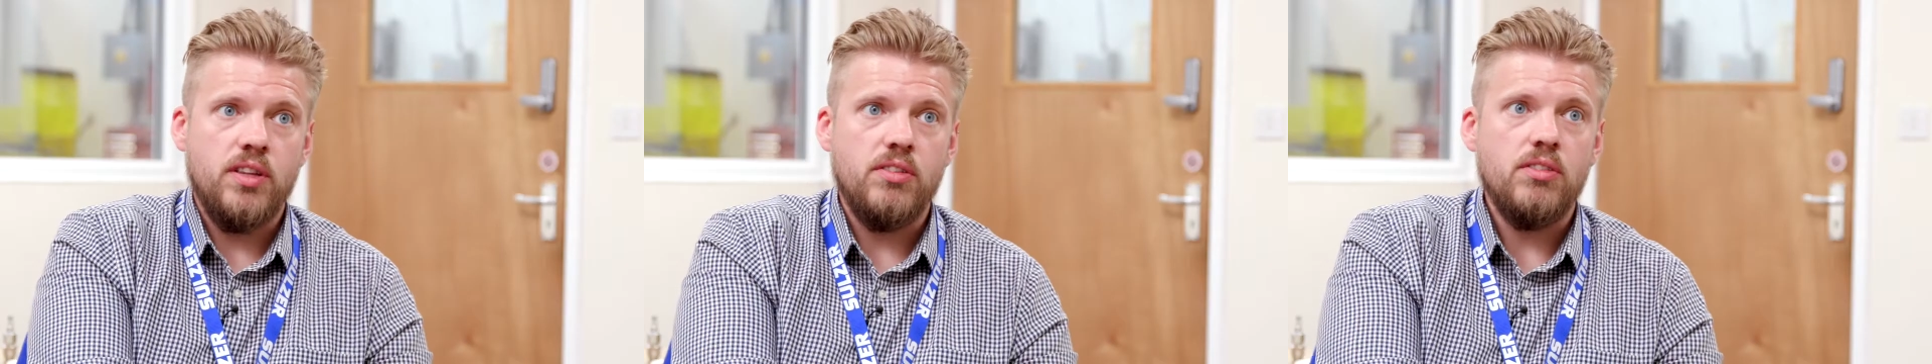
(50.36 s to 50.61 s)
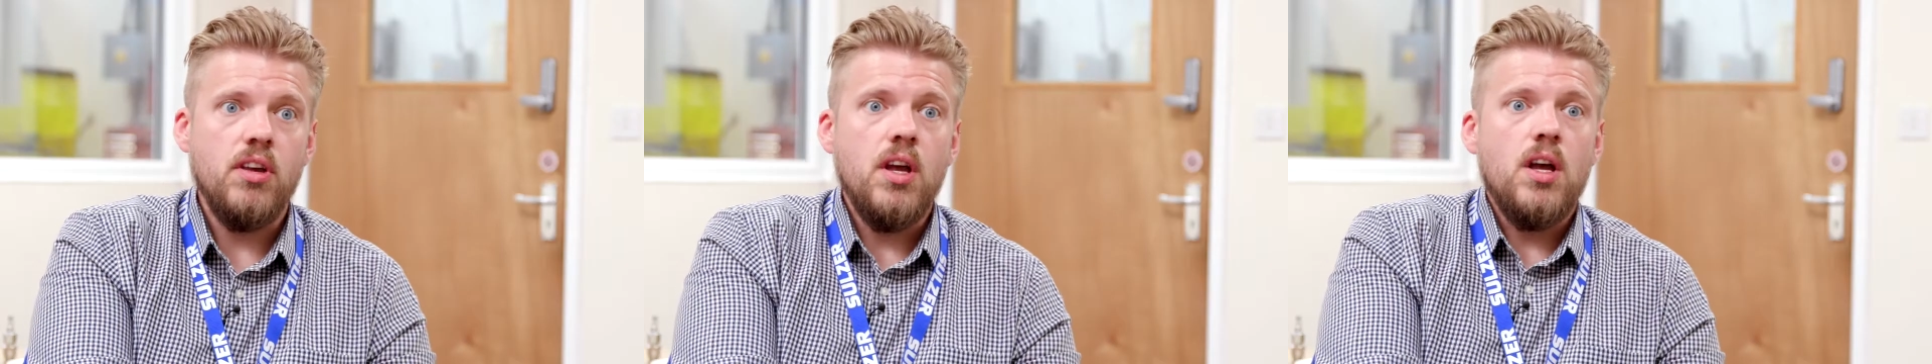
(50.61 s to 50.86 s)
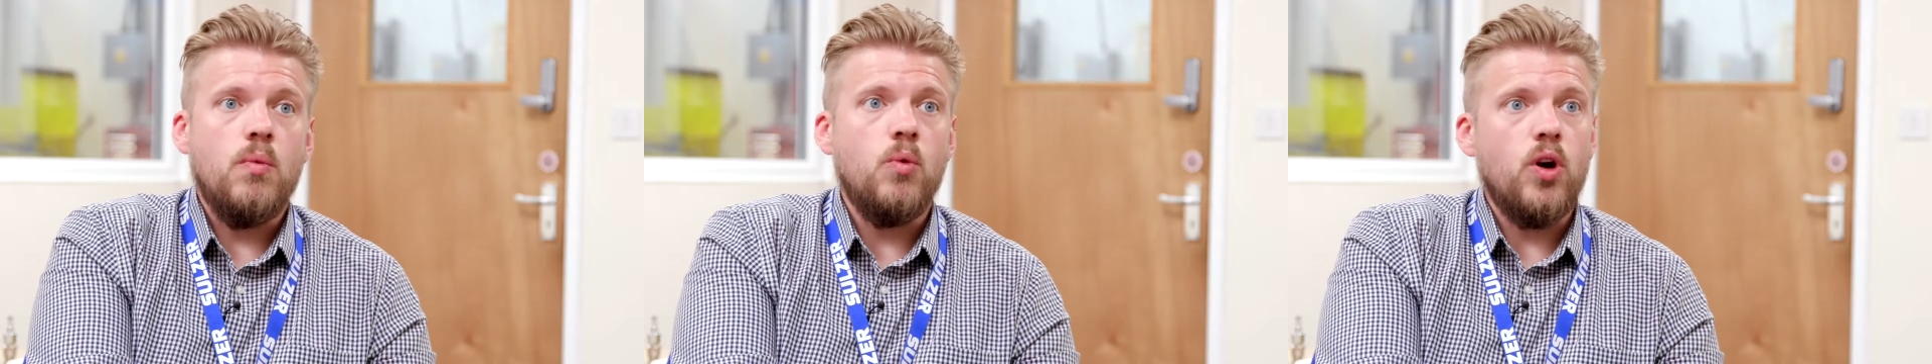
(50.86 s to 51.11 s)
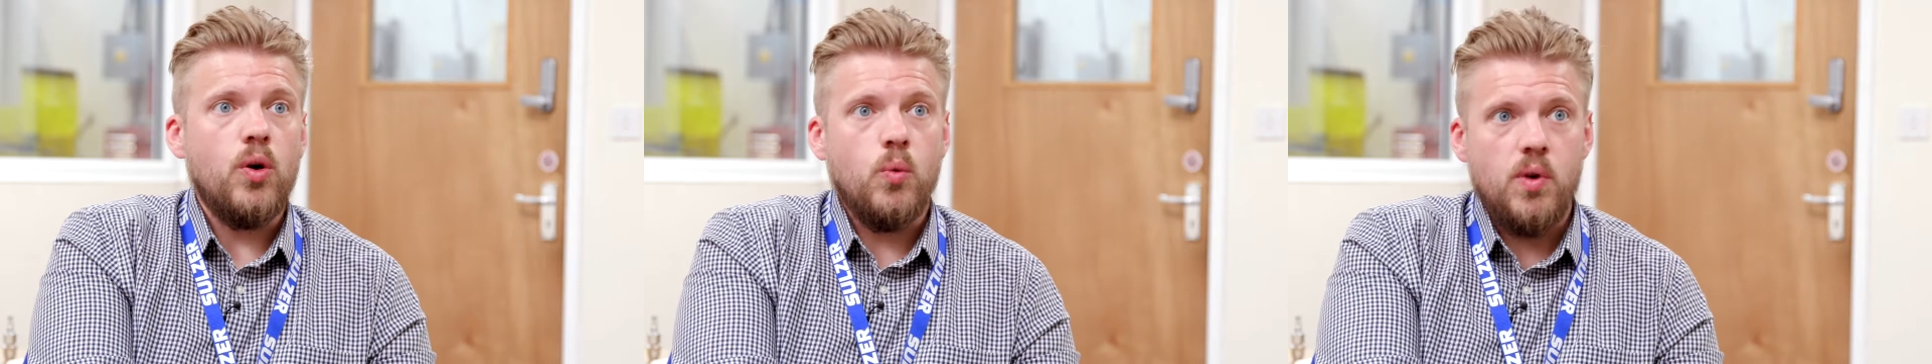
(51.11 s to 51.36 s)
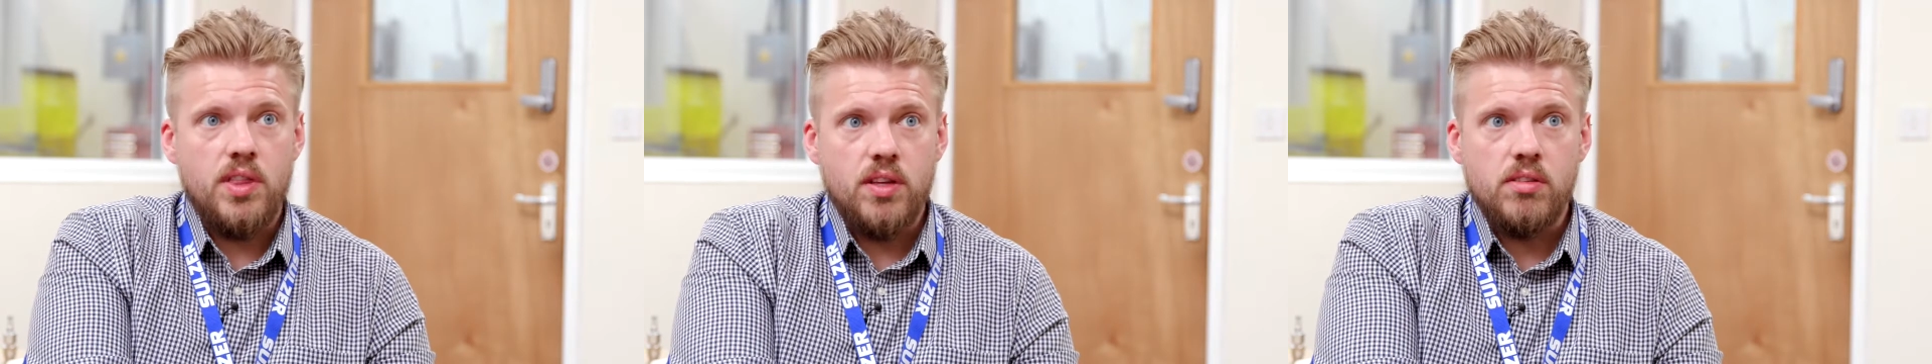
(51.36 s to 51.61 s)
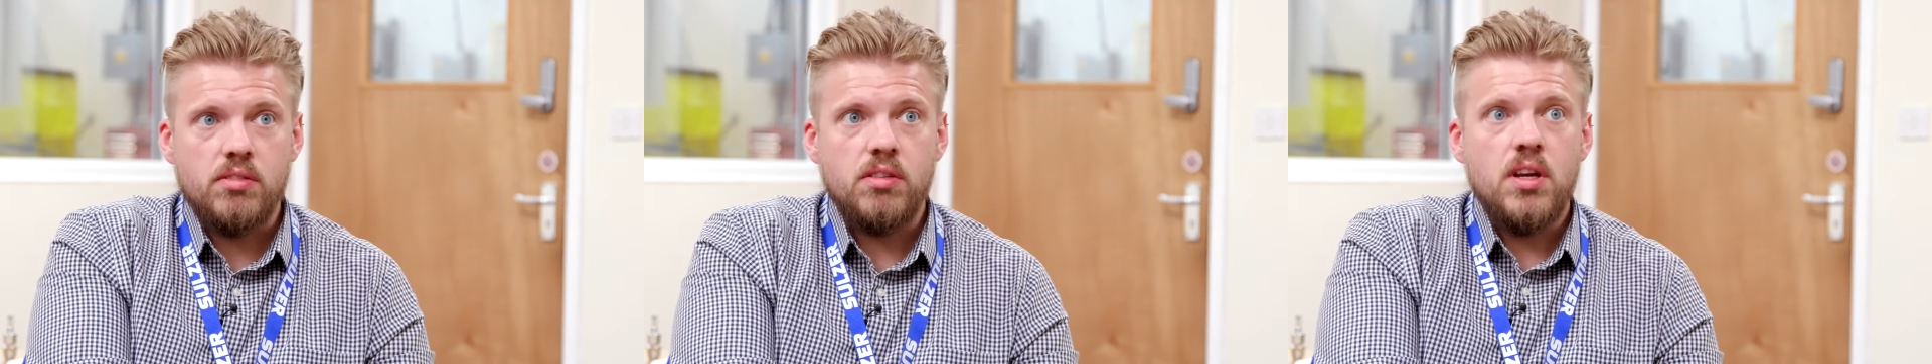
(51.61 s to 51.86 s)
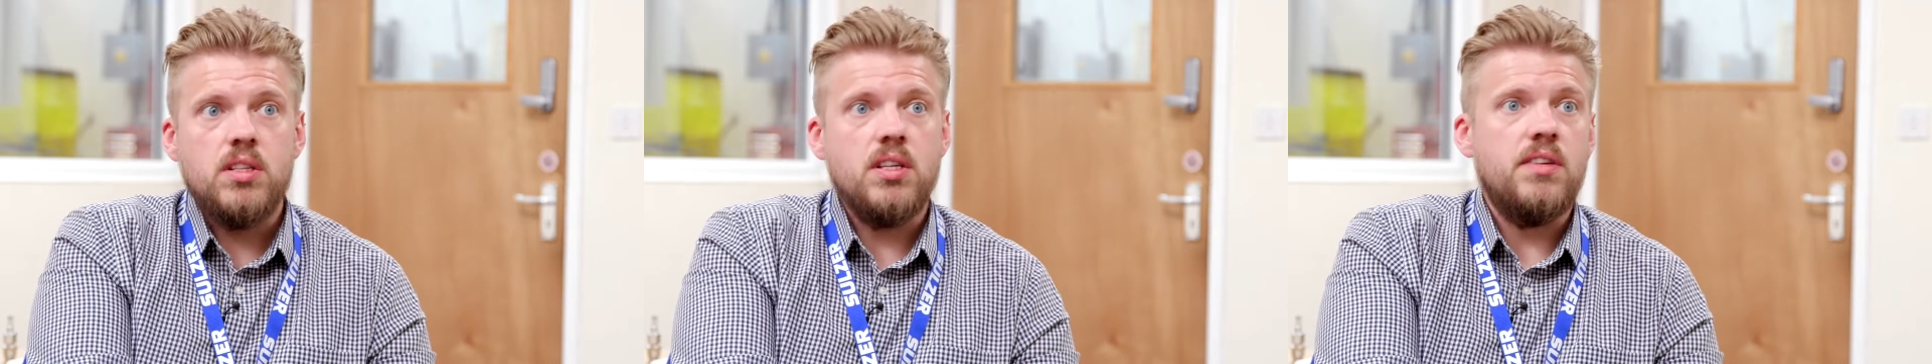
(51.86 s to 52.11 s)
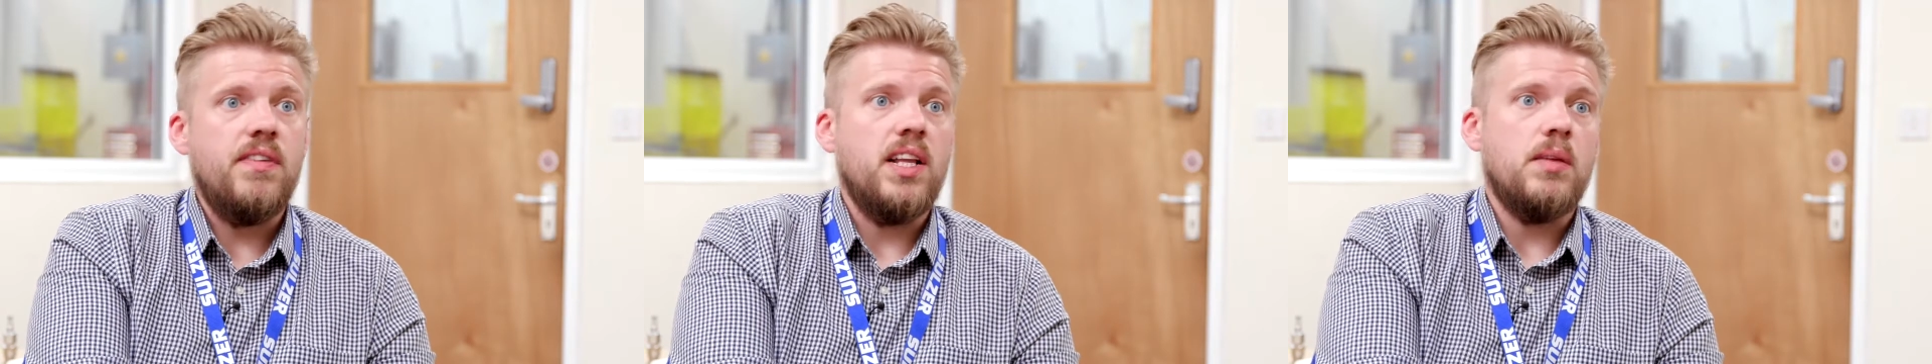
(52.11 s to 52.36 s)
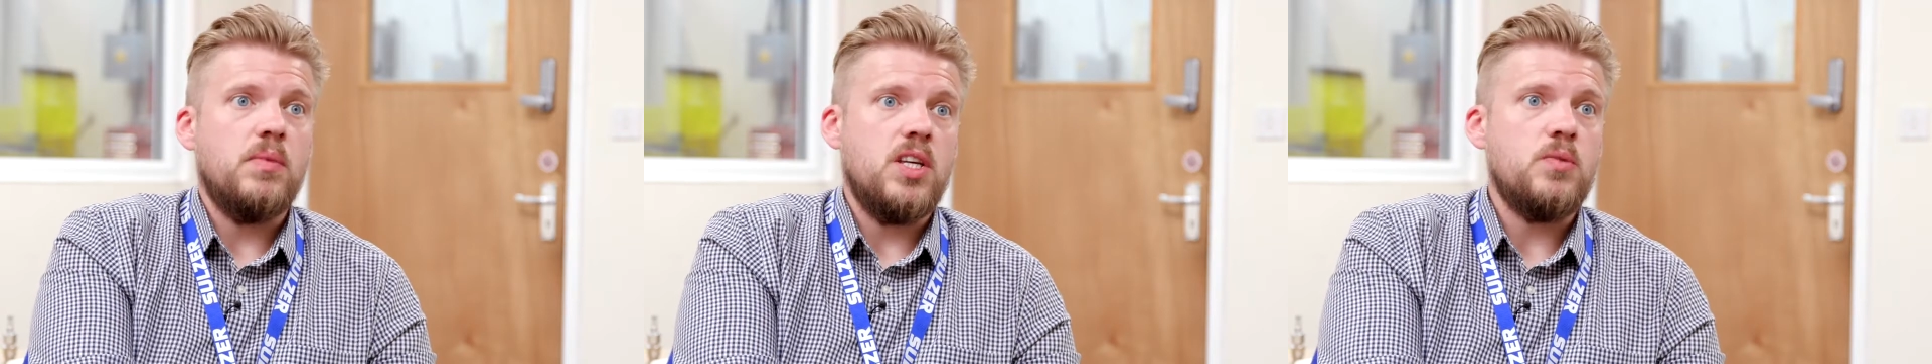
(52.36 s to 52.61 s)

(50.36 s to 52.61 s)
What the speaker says: us and work with us to develop